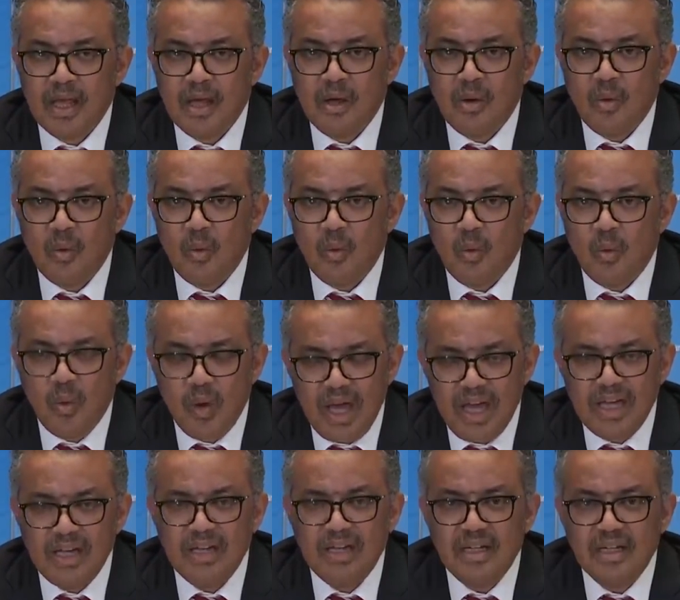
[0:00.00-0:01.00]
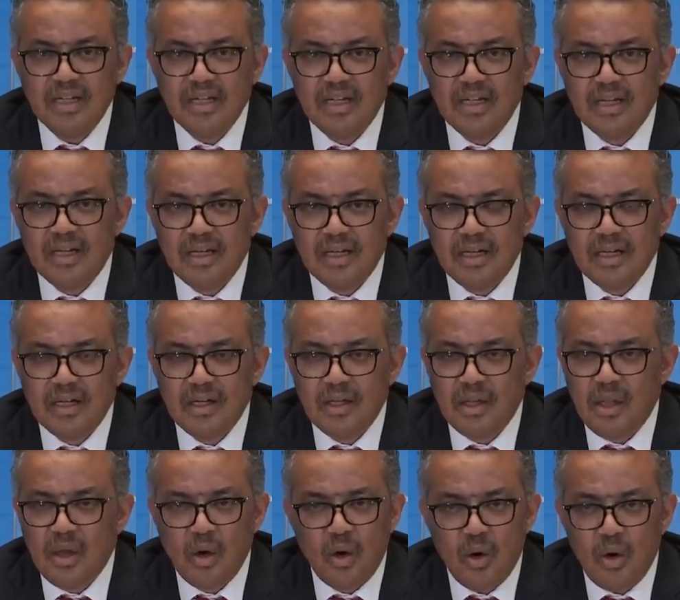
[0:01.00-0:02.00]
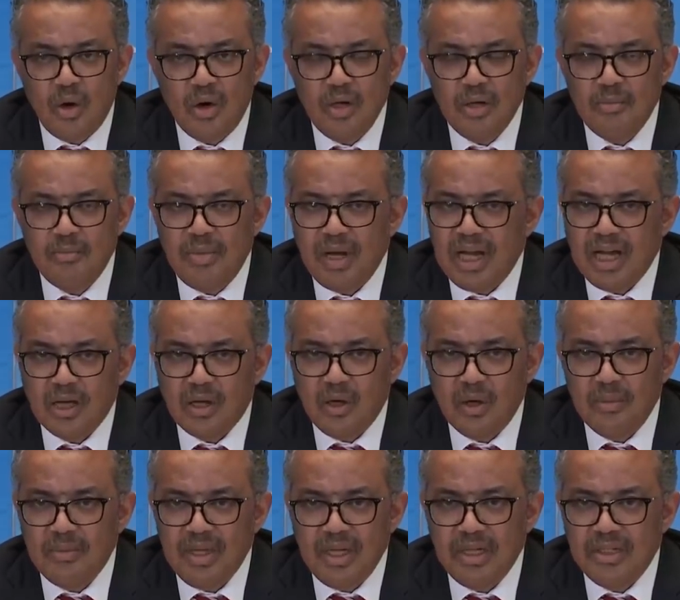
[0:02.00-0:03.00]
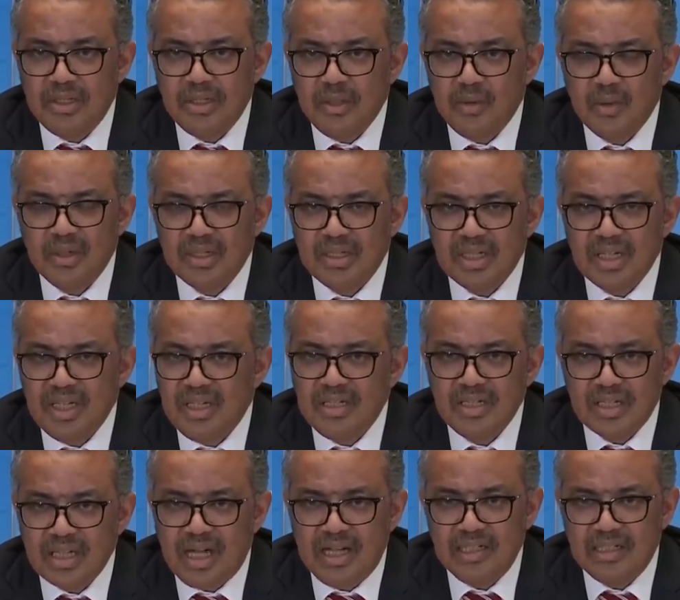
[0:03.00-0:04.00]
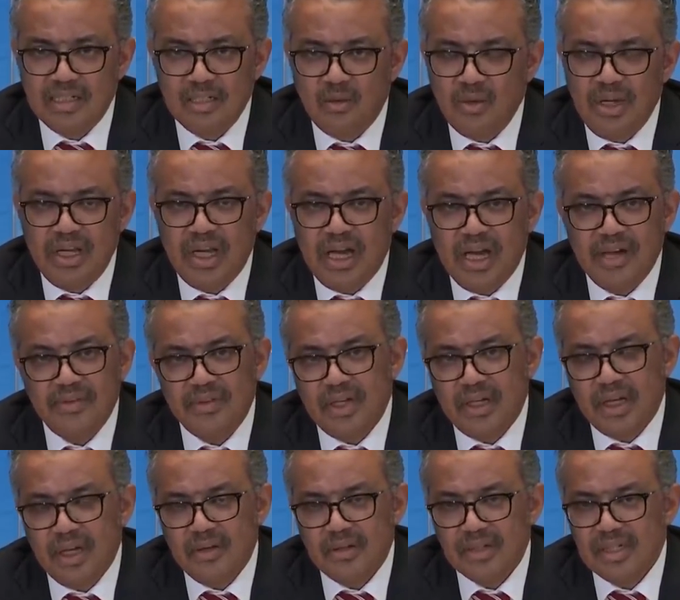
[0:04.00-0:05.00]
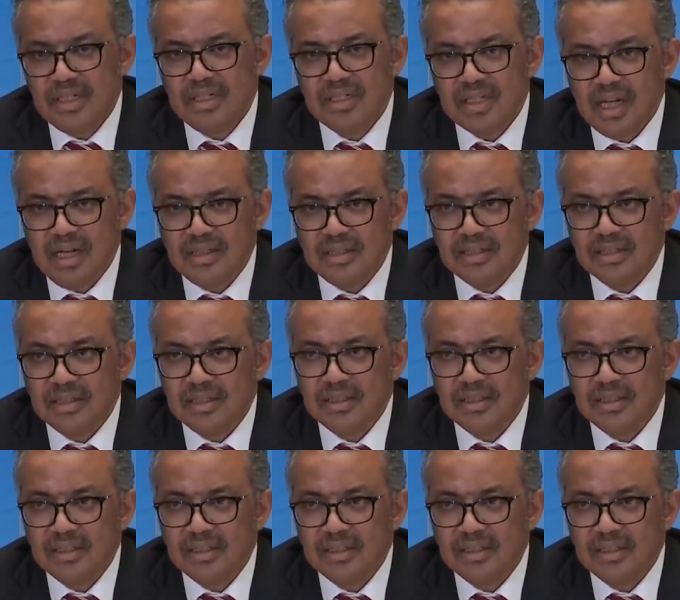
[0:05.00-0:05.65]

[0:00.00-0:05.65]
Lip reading: He also urged more governments to follow the examples of Germany, South Korea, and Japan,